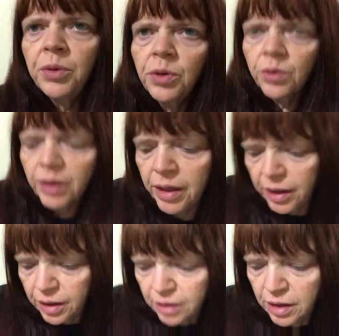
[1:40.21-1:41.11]

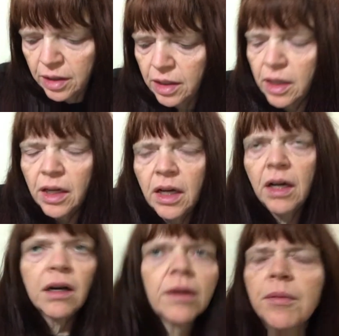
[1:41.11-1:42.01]
pureed
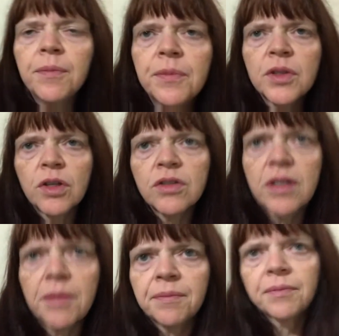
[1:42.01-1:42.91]
um, salsa.